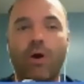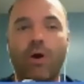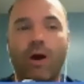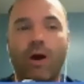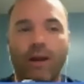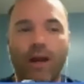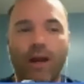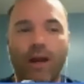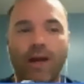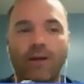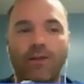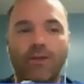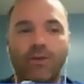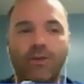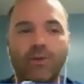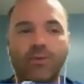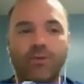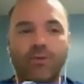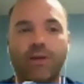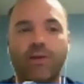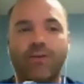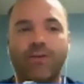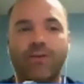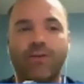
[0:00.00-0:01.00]
on
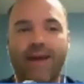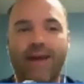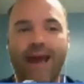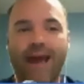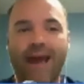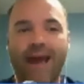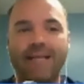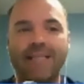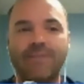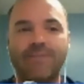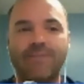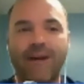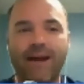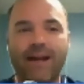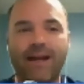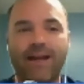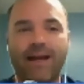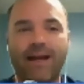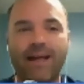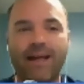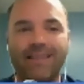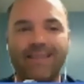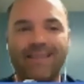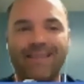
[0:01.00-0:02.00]
iTunes under the Hazmat
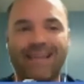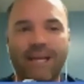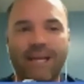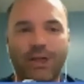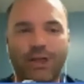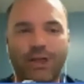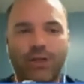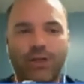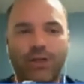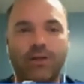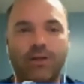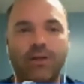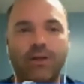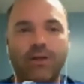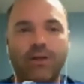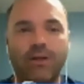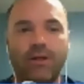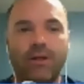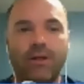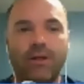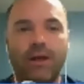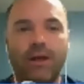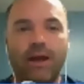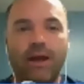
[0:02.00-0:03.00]
Guys Nation.
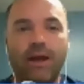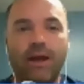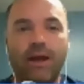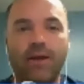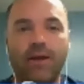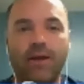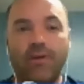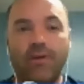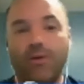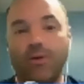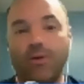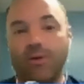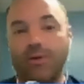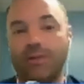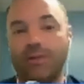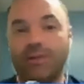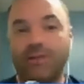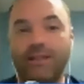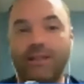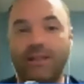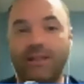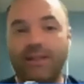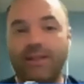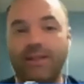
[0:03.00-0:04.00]
And you can
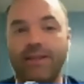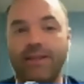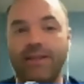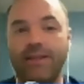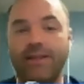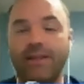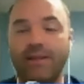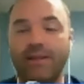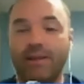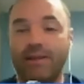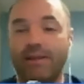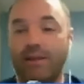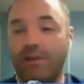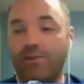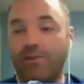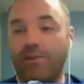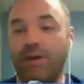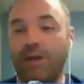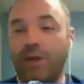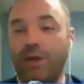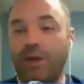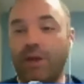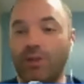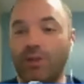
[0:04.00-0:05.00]
see this
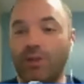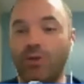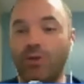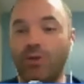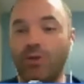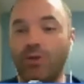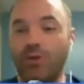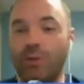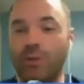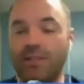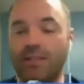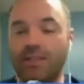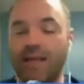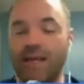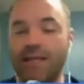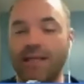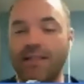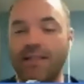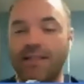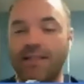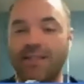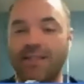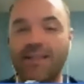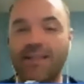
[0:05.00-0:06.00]
video as soon as we
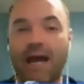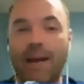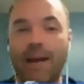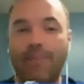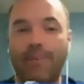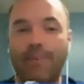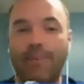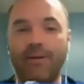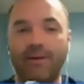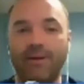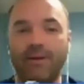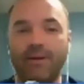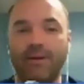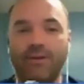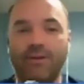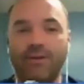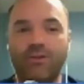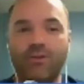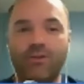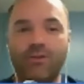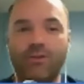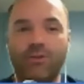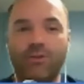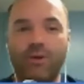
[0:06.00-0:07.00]
stop
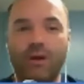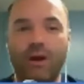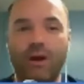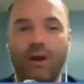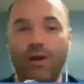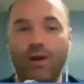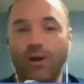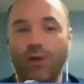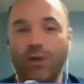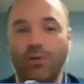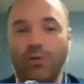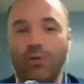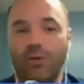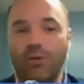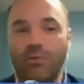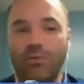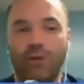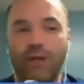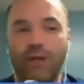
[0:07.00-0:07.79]
on our YouTube